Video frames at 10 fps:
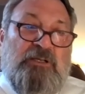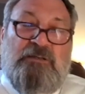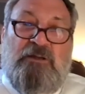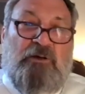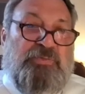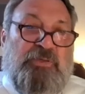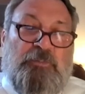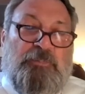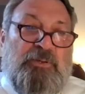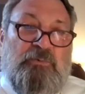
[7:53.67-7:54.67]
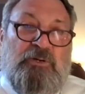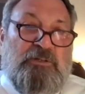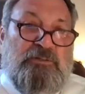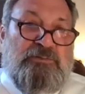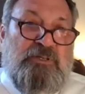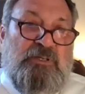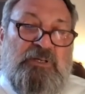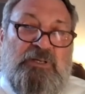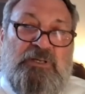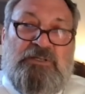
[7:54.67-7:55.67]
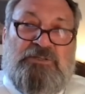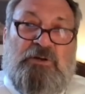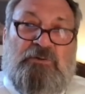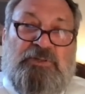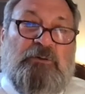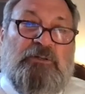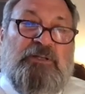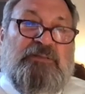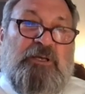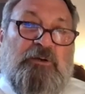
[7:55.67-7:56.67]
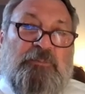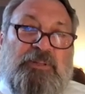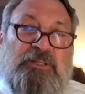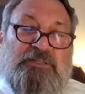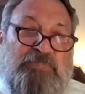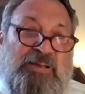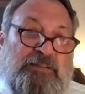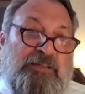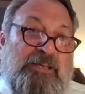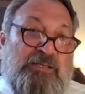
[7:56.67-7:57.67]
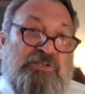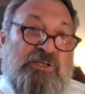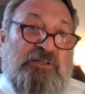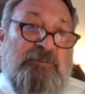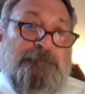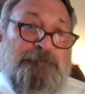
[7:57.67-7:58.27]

No therapy works. So the only therapy is palliation.